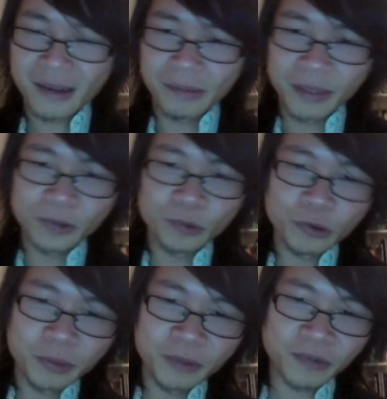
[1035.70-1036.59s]
that it
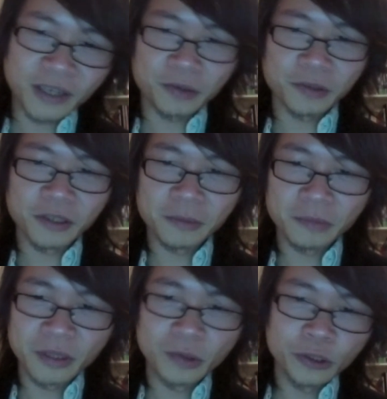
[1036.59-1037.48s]
will be finally
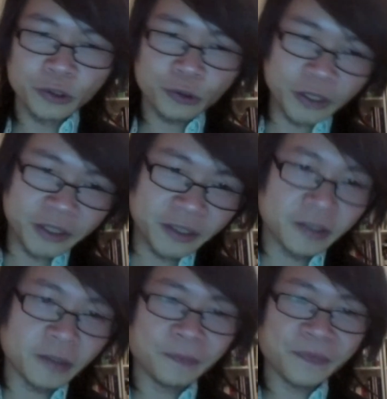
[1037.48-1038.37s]
be
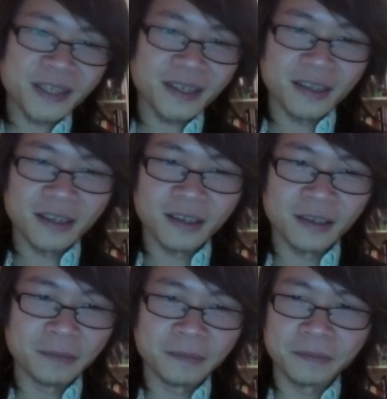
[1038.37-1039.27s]
restricted
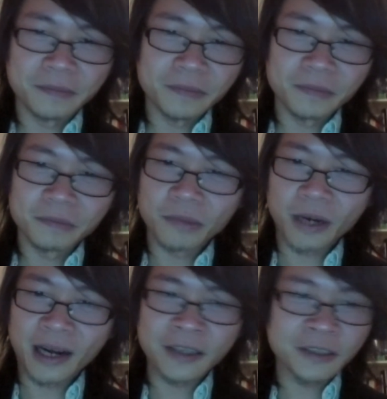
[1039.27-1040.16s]
um,
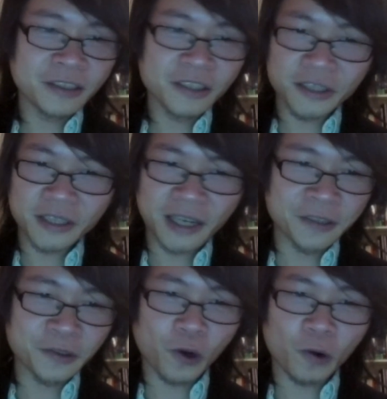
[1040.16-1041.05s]
by this
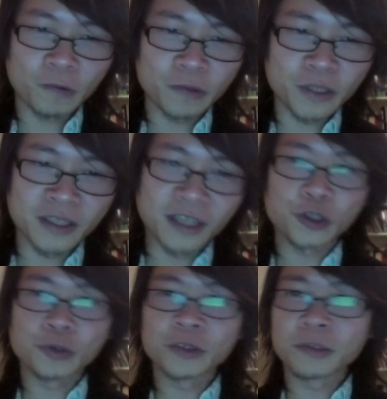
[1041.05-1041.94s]
kind of
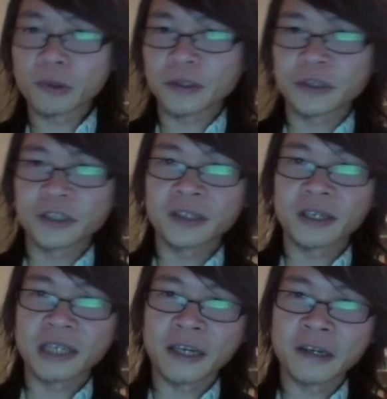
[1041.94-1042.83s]
industrial democracy
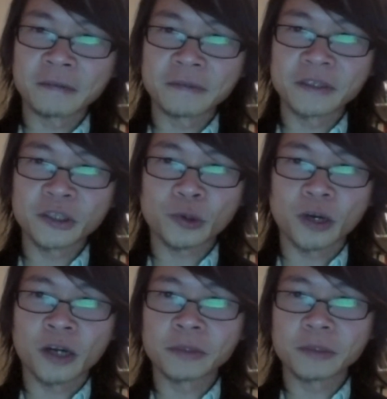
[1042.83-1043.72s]
that I have
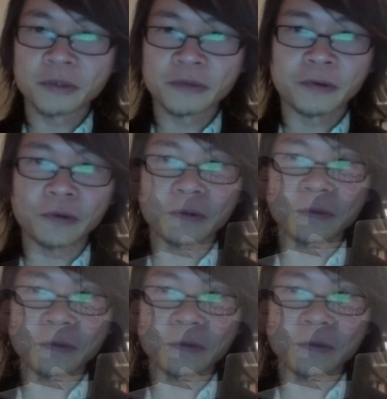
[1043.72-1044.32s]
described before.